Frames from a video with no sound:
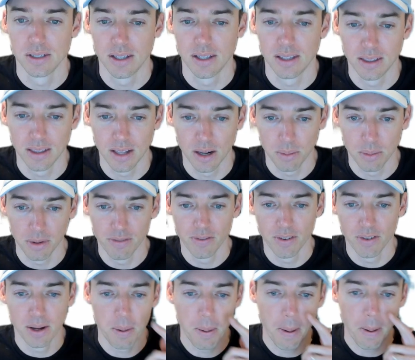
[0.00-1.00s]

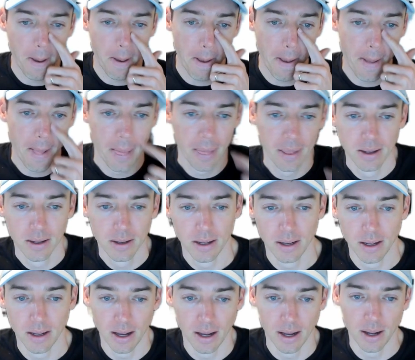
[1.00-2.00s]
Banner
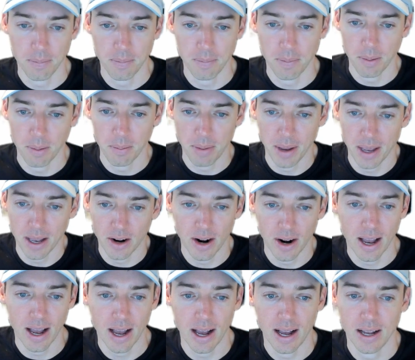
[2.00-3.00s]
ads, programmatic
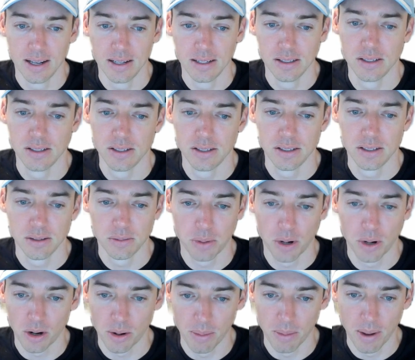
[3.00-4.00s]
ads, no.
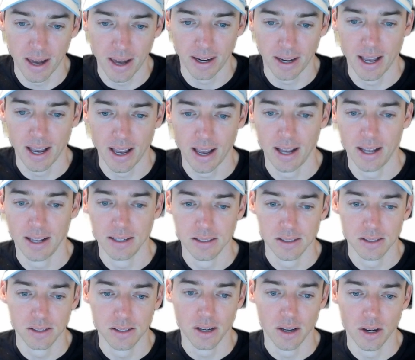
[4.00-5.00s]
Sponsored
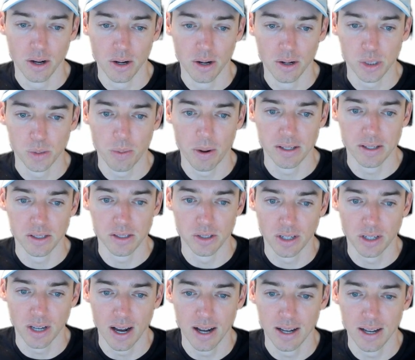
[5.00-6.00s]
content, I think we'll
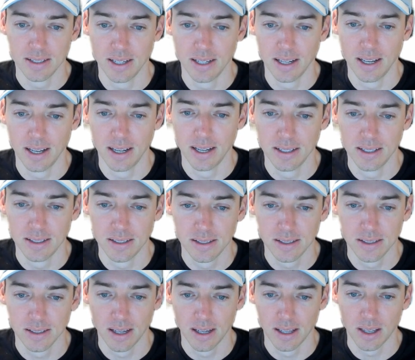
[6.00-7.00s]
hold off on
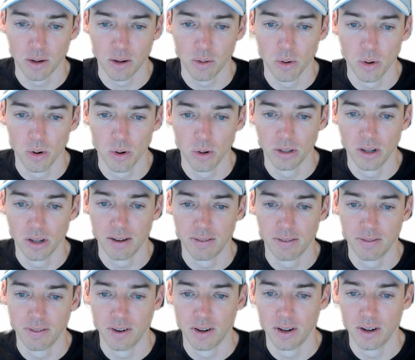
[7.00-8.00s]
that one
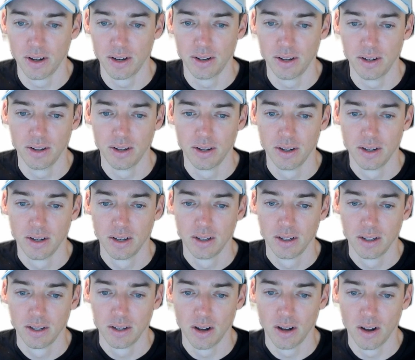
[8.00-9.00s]
for now until we have
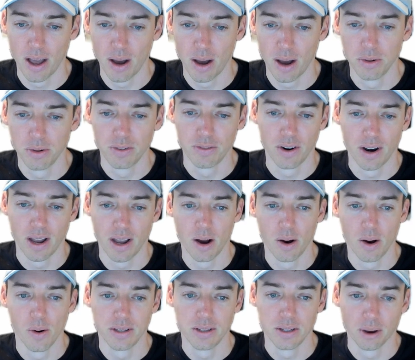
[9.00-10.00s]
more of a budget.
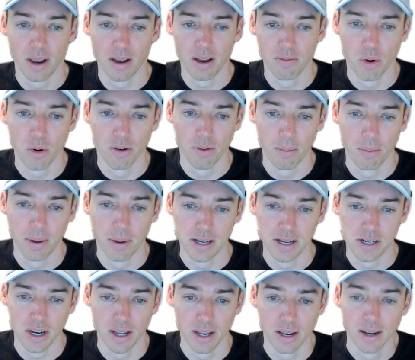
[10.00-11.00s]

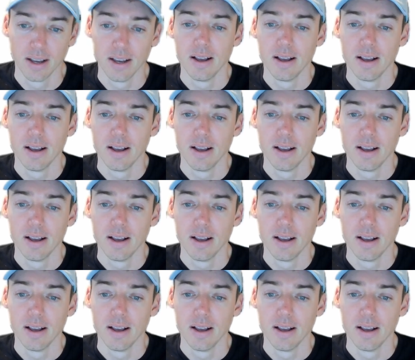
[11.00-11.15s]
Interestingly,